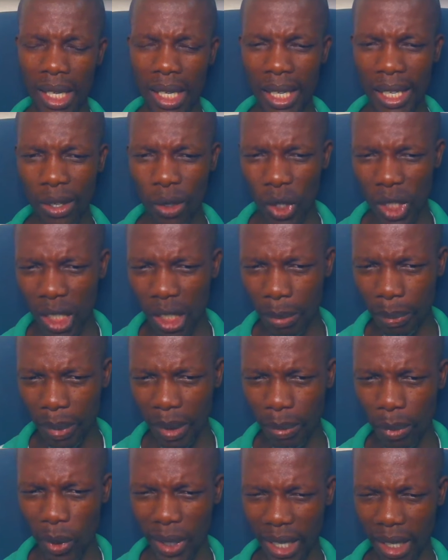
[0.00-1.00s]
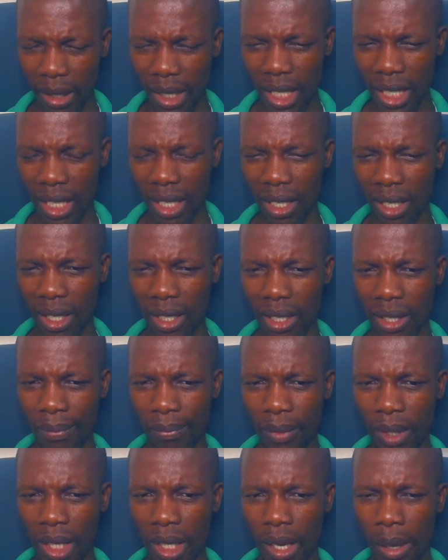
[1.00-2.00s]
Innocent people get killed.
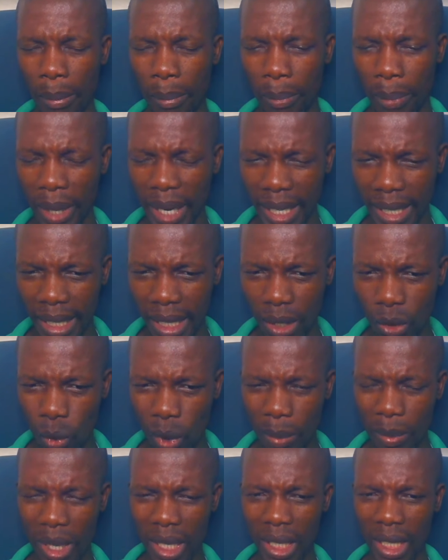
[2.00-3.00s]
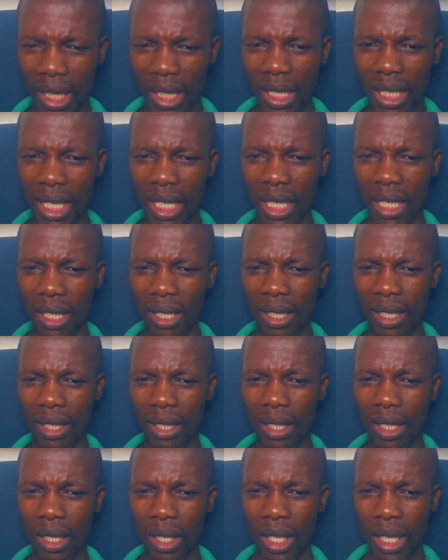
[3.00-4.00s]
Pregnant women get killed.
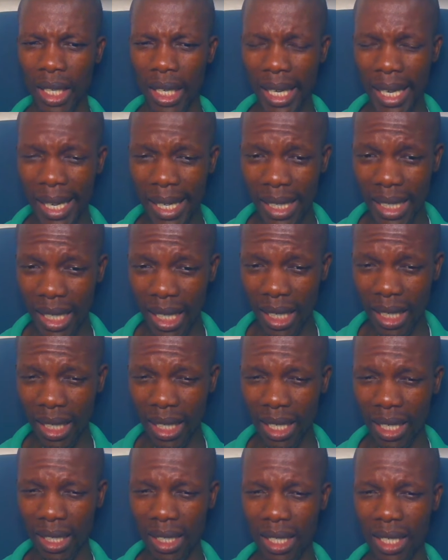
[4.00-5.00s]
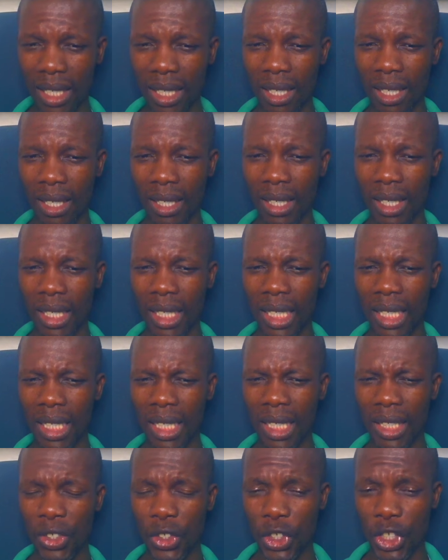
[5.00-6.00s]
Elderly get killed.
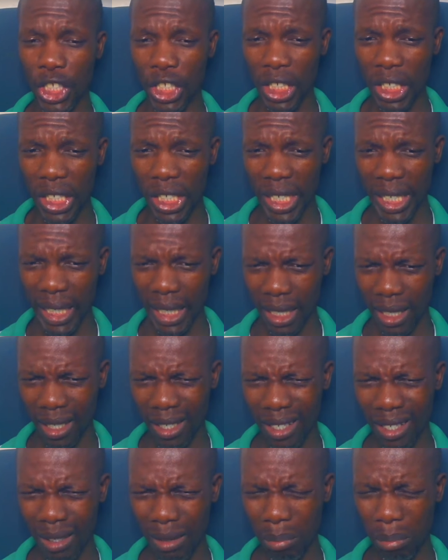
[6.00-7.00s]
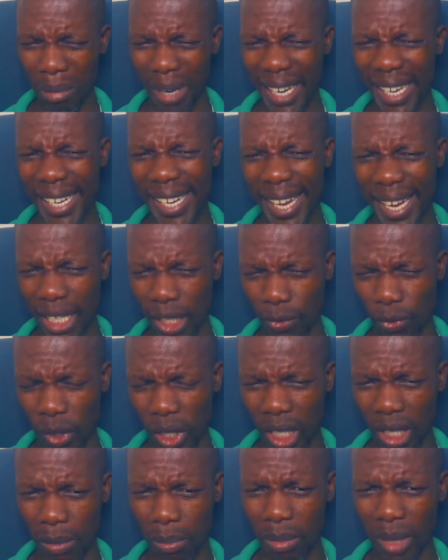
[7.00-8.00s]
Children, minors for
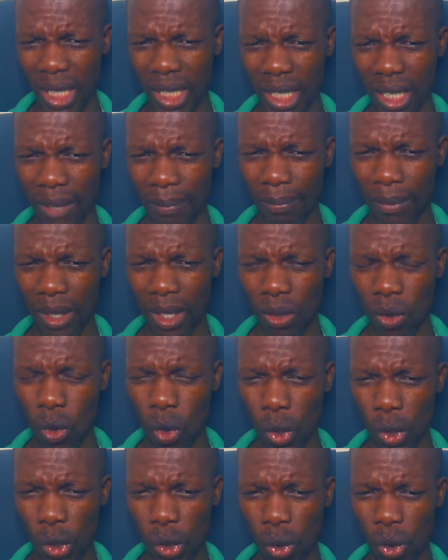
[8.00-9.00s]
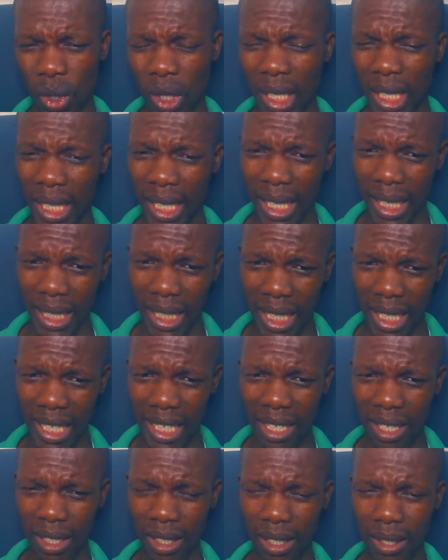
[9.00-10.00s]
that matter, also get
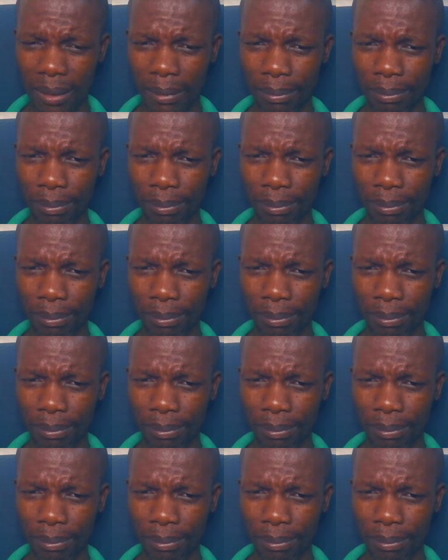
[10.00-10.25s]
killed.